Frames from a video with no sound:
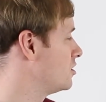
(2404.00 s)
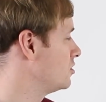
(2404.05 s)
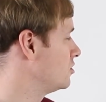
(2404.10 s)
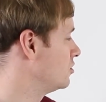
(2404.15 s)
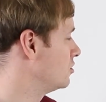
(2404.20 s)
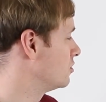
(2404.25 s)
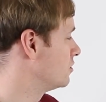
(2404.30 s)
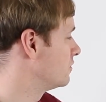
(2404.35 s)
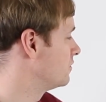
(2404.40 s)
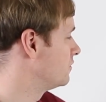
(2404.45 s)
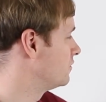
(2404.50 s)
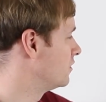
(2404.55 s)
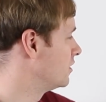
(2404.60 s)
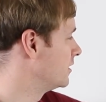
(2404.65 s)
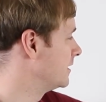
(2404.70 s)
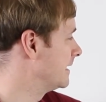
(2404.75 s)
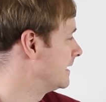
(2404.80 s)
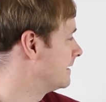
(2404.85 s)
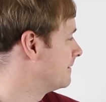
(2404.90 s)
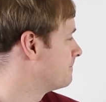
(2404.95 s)
You're
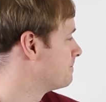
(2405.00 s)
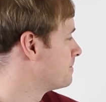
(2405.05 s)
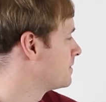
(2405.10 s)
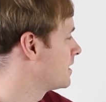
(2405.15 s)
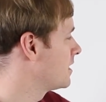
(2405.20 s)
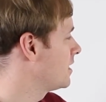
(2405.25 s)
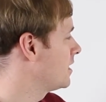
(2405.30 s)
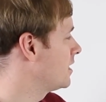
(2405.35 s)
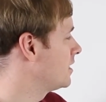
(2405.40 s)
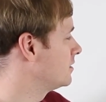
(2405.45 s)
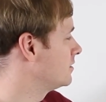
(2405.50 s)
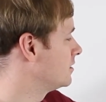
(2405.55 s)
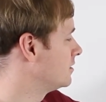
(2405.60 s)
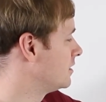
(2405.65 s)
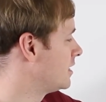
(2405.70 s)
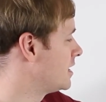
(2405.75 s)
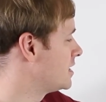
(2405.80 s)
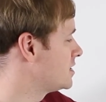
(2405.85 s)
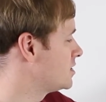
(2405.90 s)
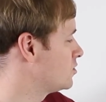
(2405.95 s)
funny. And the
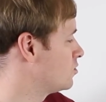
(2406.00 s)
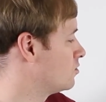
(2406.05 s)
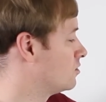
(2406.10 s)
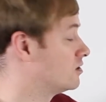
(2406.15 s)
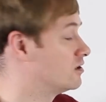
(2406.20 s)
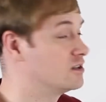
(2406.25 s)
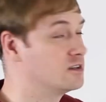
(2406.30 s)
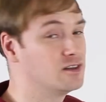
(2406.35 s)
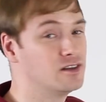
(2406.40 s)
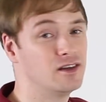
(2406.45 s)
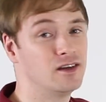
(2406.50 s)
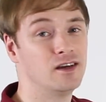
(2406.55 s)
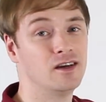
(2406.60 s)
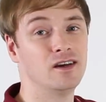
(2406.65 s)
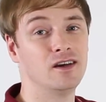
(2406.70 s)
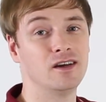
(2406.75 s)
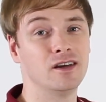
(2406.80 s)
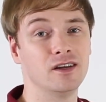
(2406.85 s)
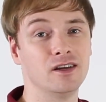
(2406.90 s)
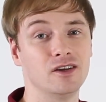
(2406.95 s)
last one,
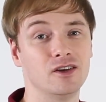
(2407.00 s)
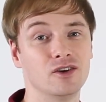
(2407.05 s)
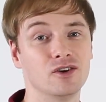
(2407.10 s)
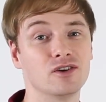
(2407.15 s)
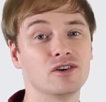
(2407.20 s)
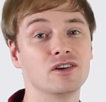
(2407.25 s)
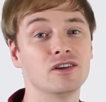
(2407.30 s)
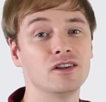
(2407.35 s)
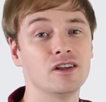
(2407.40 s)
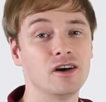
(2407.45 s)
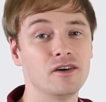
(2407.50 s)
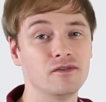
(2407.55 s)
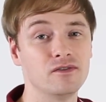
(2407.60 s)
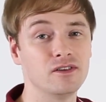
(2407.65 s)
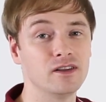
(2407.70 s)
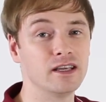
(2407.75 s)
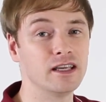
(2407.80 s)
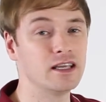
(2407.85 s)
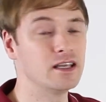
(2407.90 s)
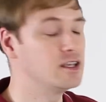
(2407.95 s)
you're
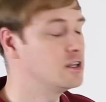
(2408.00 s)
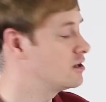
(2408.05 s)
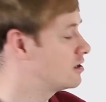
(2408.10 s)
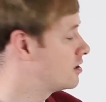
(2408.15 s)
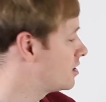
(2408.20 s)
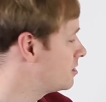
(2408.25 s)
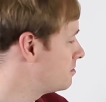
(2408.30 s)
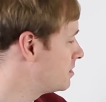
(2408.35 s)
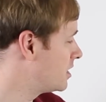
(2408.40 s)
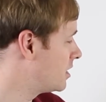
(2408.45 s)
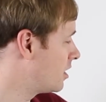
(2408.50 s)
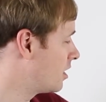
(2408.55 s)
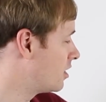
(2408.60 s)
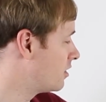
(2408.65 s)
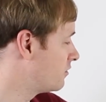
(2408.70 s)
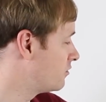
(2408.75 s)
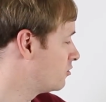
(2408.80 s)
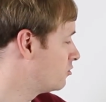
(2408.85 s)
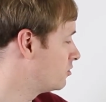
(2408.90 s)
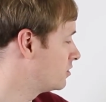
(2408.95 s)
lovely. You got to be
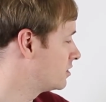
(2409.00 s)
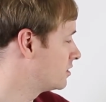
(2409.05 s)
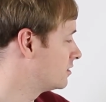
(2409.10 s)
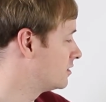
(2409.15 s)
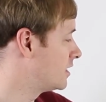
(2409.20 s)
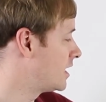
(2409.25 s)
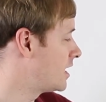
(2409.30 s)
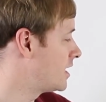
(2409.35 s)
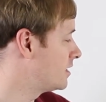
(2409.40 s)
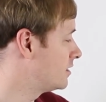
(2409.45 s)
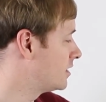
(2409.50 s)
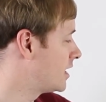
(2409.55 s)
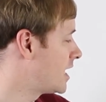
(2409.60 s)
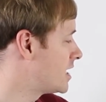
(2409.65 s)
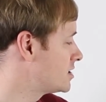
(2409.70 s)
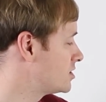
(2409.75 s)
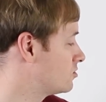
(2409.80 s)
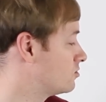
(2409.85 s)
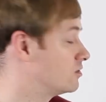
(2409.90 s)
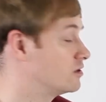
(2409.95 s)
careful with the
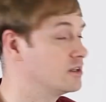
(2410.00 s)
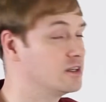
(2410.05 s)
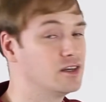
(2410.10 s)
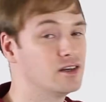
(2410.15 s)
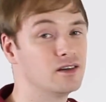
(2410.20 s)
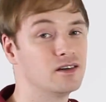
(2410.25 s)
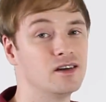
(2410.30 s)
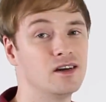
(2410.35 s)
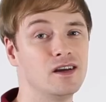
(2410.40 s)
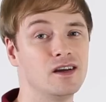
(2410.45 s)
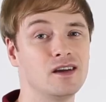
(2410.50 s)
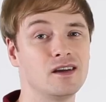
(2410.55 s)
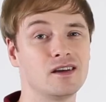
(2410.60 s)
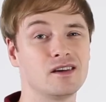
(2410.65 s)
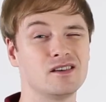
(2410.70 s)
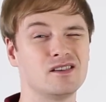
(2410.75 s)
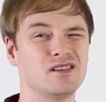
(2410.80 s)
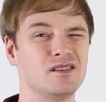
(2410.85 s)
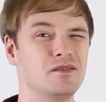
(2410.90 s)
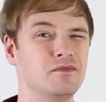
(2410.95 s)
last one here
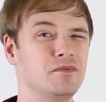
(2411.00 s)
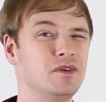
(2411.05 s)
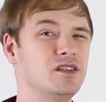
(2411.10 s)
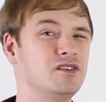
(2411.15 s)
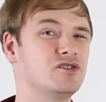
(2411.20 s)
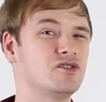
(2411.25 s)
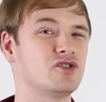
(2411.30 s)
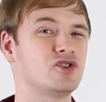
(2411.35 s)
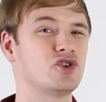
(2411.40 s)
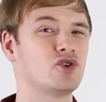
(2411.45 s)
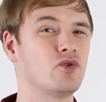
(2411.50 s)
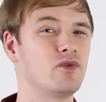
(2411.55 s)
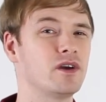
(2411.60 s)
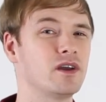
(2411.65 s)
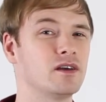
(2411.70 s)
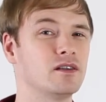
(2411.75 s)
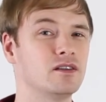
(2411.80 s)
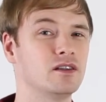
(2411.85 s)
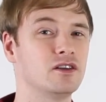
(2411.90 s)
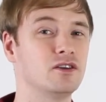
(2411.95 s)
because it means you're showing
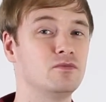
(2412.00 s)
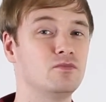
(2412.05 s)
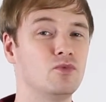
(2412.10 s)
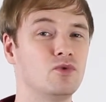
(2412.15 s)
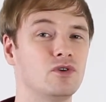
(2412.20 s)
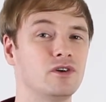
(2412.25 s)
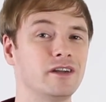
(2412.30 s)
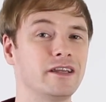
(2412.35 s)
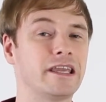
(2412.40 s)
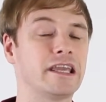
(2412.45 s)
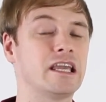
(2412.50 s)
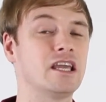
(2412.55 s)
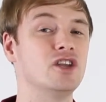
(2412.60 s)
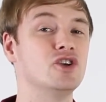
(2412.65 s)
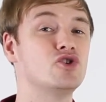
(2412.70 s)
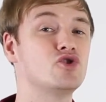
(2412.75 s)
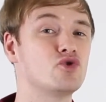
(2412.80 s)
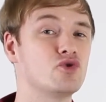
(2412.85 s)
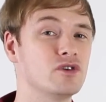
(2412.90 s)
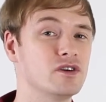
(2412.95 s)
a little more
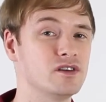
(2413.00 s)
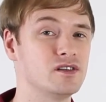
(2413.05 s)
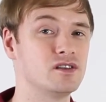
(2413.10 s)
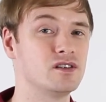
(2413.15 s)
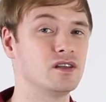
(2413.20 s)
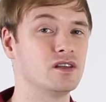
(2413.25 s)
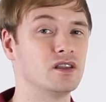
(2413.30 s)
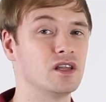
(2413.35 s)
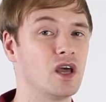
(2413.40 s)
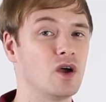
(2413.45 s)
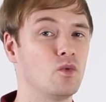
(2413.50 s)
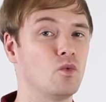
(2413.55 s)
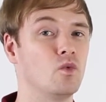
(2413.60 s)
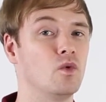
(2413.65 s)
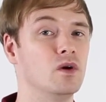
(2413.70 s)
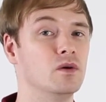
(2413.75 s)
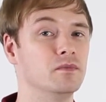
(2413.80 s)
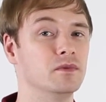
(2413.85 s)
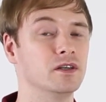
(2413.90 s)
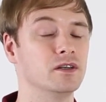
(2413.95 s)
interest in that
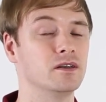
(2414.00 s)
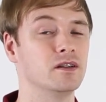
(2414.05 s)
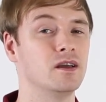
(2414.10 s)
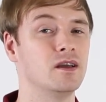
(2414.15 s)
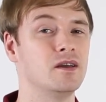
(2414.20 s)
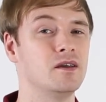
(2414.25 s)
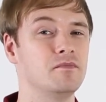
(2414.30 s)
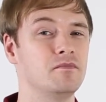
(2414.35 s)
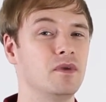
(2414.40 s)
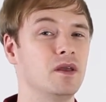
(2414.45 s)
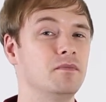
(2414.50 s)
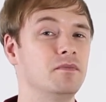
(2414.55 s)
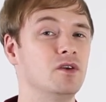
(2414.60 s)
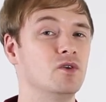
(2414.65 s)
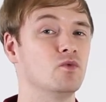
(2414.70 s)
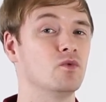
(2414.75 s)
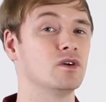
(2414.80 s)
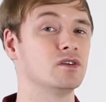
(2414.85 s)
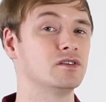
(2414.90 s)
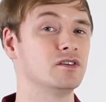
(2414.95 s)
woman. Maybe you
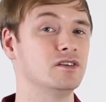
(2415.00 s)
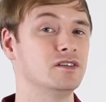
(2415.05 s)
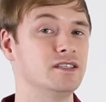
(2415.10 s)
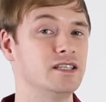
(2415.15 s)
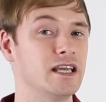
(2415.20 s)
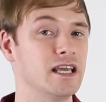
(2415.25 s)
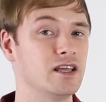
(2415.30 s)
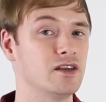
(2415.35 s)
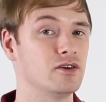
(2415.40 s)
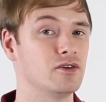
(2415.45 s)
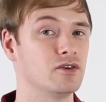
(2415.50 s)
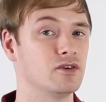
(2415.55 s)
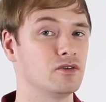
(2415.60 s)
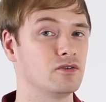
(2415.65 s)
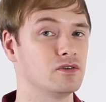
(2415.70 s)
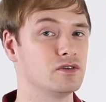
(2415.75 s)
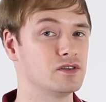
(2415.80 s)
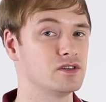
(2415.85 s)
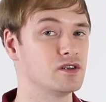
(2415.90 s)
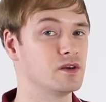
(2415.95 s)
want to date her
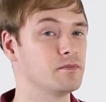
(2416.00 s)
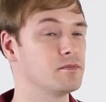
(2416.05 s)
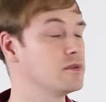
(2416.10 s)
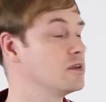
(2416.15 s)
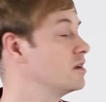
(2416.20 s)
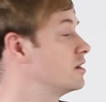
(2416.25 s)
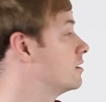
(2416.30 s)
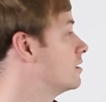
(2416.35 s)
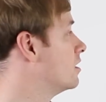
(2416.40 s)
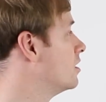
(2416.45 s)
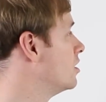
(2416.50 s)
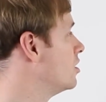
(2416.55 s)
or something.